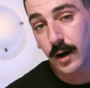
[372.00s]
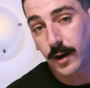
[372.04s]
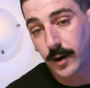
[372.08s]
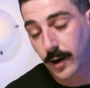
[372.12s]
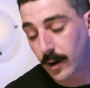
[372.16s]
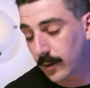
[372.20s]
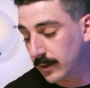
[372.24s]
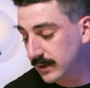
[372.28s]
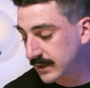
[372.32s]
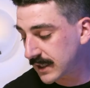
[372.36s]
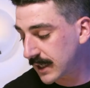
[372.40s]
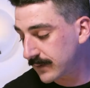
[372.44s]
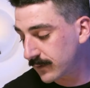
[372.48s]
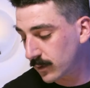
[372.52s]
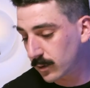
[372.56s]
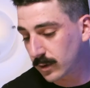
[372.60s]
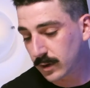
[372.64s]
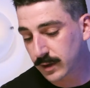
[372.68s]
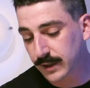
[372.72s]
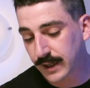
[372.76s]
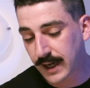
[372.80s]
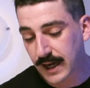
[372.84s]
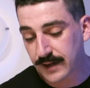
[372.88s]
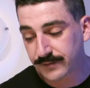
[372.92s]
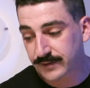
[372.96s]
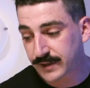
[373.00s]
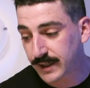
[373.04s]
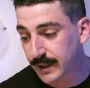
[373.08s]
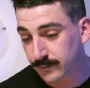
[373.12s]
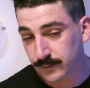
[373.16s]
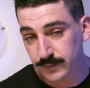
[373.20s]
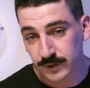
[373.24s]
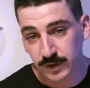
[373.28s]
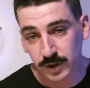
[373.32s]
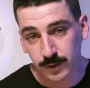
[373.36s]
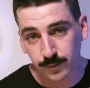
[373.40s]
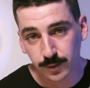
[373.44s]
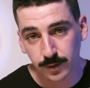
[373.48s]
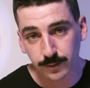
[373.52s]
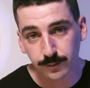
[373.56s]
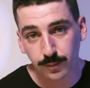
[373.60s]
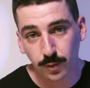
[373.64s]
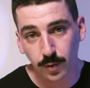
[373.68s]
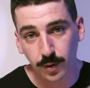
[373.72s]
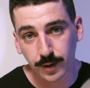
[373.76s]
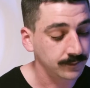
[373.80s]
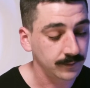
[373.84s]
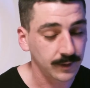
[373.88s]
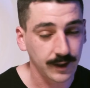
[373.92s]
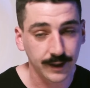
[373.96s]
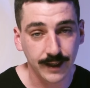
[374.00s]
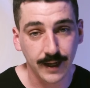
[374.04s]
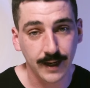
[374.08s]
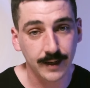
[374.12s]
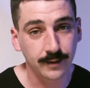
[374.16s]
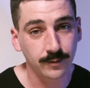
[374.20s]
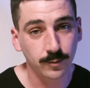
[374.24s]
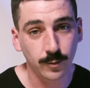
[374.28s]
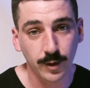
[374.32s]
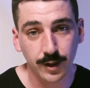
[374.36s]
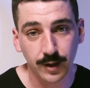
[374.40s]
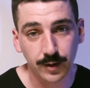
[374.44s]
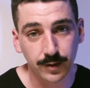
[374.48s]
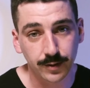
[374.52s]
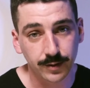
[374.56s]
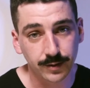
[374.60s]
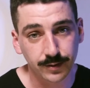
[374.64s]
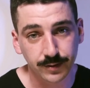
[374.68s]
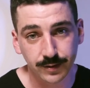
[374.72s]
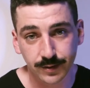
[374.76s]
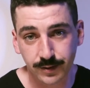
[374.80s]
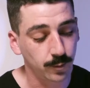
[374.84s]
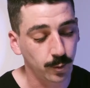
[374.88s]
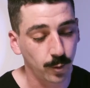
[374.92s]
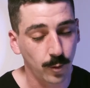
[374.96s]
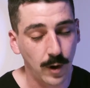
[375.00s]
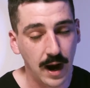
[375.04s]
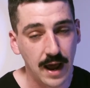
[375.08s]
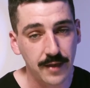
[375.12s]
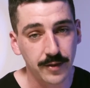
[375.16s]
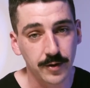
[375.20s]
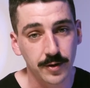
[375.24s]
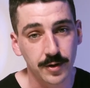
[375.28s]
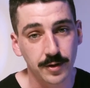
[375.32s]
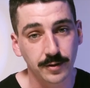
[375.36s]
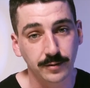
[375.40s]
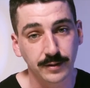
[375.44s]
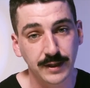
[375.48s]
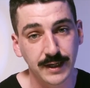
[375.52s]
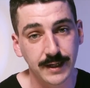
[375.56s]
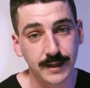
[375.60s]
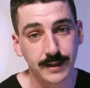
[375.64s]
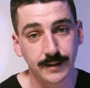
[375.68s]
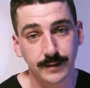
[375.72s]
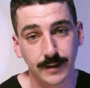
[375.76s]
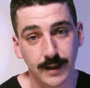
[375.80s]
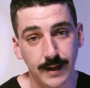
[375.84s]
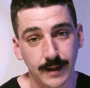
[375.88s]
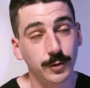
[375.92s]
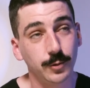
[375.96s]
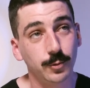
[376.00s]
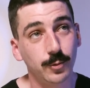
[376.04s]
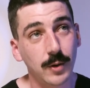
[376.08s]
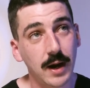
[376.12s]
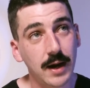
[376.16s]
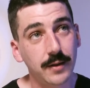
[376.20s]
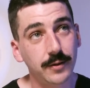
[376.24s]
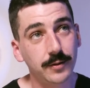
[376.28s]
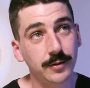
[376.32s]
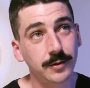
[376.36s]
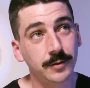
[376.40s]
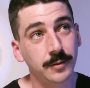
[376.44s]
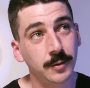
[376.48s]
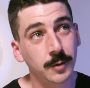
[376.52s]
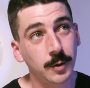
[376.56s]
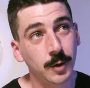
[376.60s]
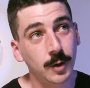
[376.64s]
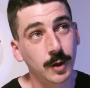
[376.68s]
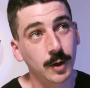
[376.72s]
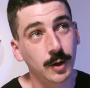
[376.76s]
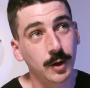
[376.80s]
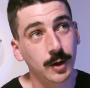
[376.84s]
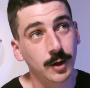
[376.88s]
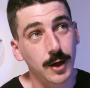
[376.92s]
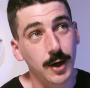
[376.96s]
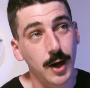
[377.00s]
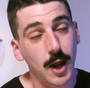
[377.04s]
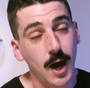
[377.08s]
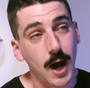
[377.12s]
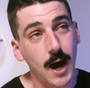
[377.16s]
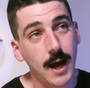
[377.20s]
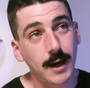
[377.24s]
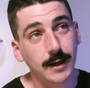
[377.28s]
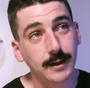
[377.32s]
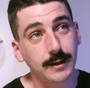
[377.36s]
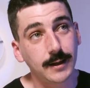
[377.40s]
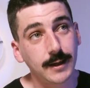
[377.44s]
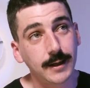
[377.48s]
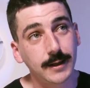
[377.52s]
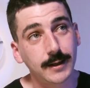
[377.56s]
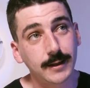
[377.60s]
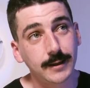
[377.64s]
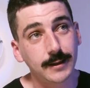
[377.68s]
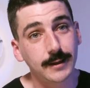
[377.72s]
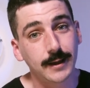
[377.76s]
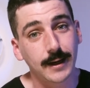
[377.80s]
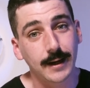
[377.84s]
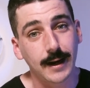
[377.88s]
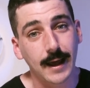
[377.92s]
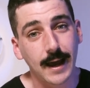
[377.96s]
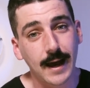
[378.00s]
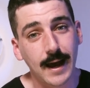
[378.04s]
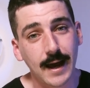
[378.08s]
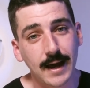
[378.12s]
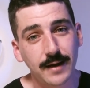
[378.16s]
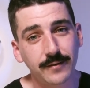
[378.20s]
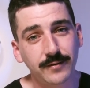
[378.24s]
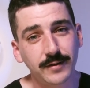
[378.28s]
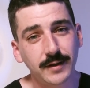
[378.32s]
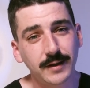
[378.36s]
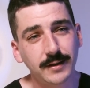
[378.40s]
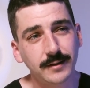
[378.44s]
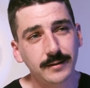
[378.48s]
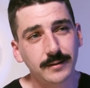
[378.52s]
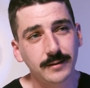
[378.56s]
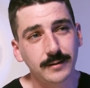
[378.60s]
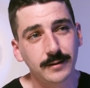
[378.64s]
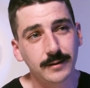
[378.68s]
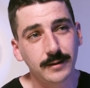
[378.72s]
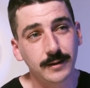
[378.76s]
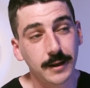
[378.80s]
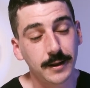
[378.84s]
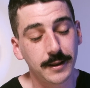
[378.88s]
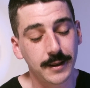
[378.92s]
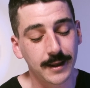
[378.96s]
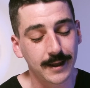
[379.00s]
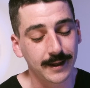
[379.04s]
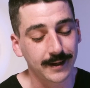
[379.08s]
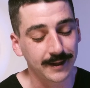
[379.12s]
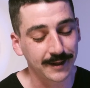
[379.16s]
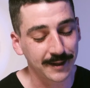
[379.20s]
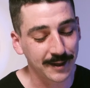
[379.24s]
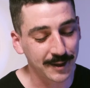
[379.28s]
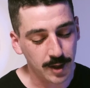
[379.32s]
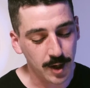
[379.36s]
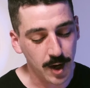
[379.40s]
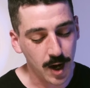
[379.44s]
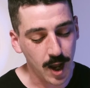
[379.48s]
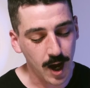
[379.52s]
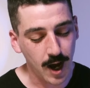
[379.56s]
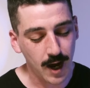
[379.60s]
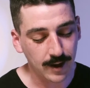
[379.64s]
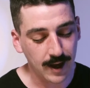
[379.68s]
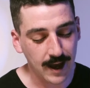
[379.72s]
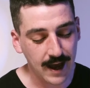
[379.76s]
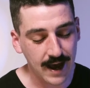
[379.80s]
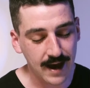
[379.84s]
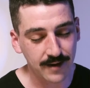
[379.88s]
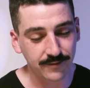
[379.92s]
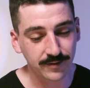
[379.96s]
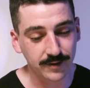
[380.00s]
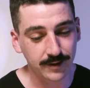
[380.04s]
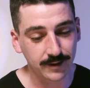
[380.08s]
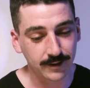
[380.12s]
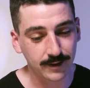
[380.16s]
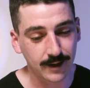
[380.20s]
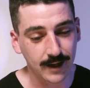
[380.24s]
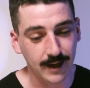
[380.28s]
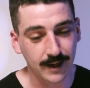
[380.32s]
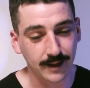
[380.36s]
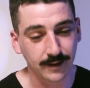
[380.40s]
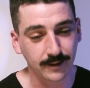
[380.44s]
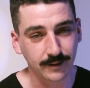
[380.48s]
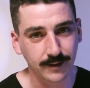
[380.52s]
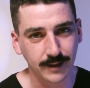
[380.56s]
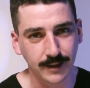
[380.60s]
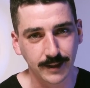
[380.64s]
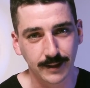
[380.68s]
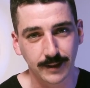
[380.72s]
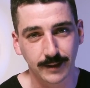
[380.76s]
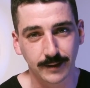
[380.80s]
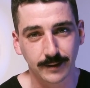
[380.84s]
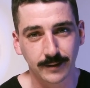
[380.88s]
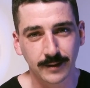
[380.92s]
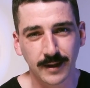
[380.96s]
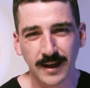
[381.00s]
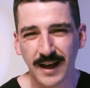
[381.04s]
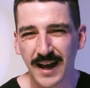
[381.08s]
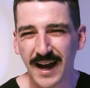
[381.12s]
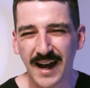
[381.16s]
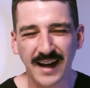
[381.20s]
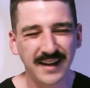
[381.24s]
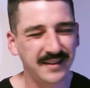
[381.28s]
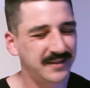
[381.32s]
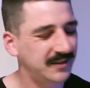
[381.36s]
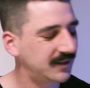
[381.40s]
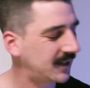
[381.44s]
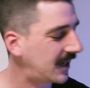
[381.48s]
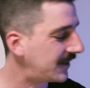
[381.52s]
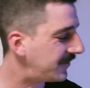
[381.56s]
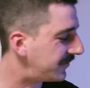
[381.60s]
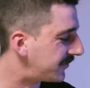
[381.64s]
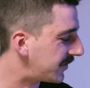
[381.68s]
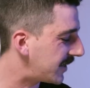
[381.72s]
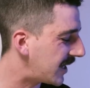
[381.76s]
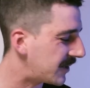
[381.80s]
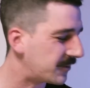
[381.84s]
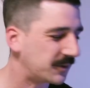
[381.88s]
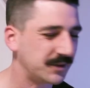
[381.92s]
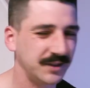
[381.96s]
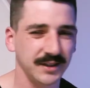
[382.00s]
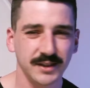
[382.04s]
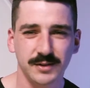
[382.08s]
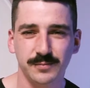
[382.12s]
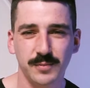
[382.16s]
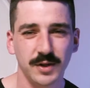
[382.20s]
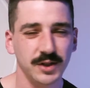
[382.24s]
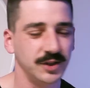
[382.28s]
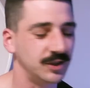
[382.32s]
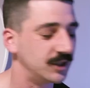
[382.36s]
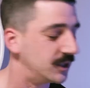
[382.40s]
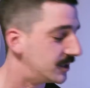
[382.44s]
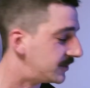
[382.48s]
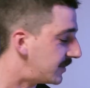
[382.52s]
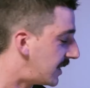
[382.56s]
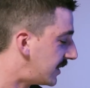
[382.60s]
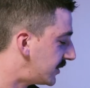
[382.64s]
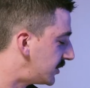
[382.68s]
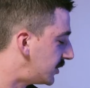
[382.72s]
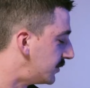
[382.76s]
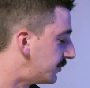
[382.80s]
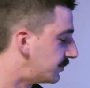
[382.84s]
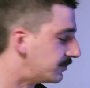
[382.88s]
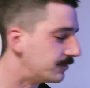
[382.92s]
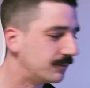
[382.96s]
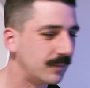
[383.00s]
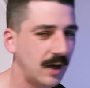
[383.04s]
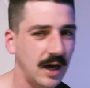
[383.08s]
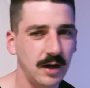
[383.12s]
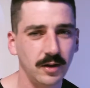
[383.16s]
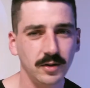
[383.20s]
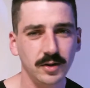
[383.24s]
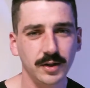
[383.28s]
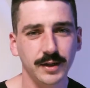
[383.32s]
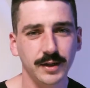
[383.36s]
Always have a roll of gaff tape, super important. Again, one of those rather need it and rather not need it and have it than not have it and need it. I forget what the expression is, but I'll look